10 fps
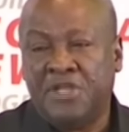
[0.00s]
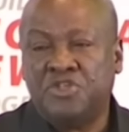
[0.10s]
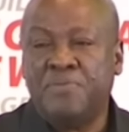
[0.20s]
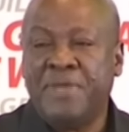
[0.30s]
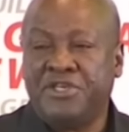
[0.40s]

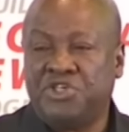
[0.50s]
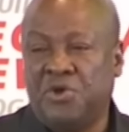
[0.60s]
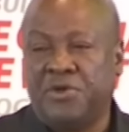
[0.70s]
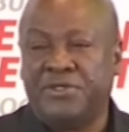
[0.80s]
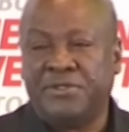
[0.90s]
And so be
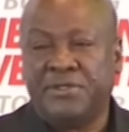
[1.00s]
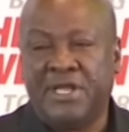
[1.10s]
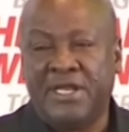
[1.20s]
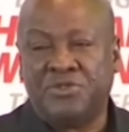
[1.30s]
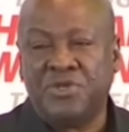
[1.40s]
assured
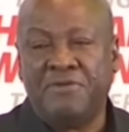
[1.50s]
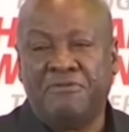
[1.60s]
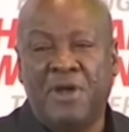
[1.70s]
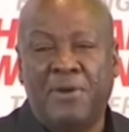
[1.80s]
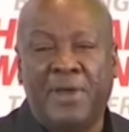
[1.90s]
that the
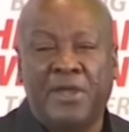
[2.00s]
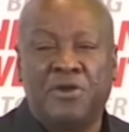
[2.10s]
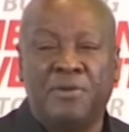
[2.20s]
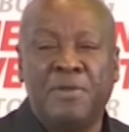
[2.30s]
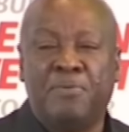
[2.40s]
24-hour
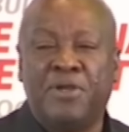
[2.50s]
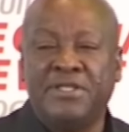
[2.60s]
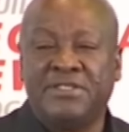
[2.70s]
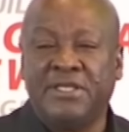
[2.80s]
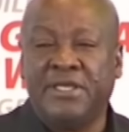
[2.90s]
economic
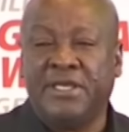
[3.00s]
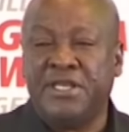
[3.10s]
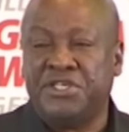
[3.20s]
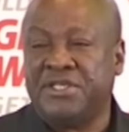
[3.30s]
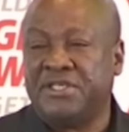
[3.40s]
policy
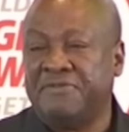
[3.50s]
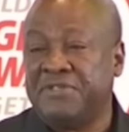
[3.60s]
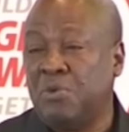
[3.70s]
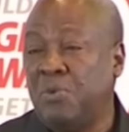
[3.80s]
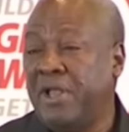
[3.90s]
initiative
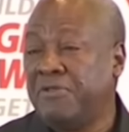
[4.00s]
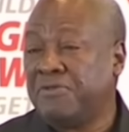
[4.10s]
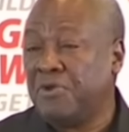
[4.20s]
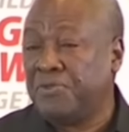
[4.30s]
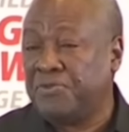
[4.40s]
is a
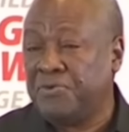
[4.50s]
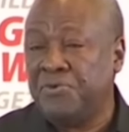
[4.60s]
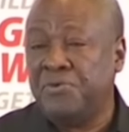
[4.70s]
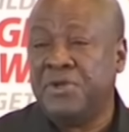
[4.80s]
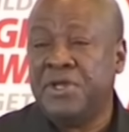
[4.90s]

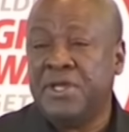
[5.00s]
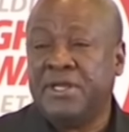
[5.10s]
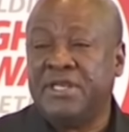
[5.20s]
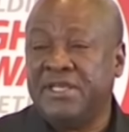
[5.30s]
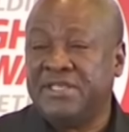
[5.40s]
well-thought-through,
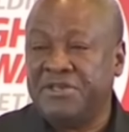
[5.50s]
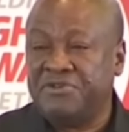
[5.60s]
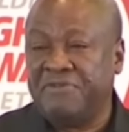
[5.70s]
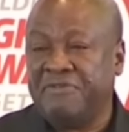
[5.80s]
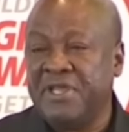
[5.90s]

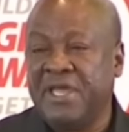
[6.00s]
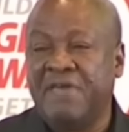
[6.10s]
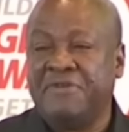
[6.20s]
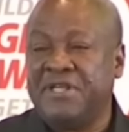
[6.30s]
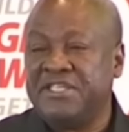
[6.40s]

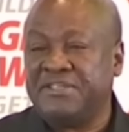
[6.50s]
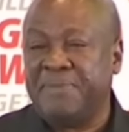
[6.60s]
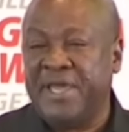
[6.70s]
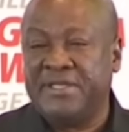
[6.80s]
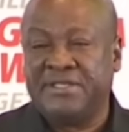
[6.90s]
data-driven,
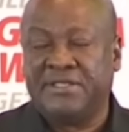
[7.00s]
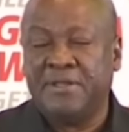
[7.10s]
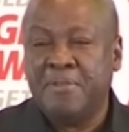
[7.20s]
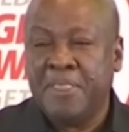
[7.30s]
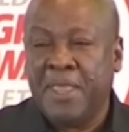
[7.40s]
evidence-based,
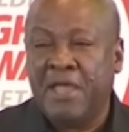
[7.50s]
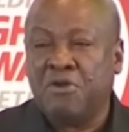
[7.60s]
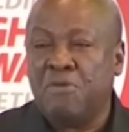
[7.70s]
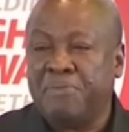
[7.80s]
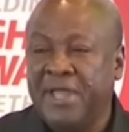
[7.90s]

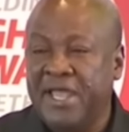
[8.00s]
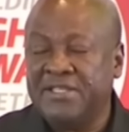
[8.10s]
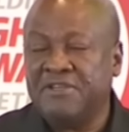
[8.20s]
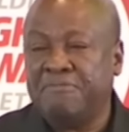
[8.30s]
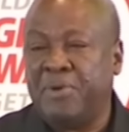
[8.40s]
and
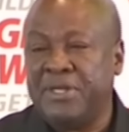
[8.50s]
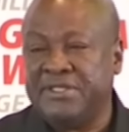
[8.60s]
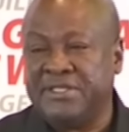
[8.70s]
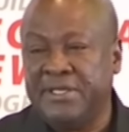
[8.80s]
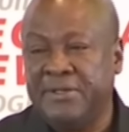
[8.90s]
comprehensive
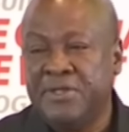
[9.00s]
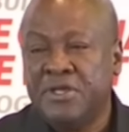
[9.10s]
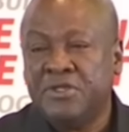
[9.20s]
policy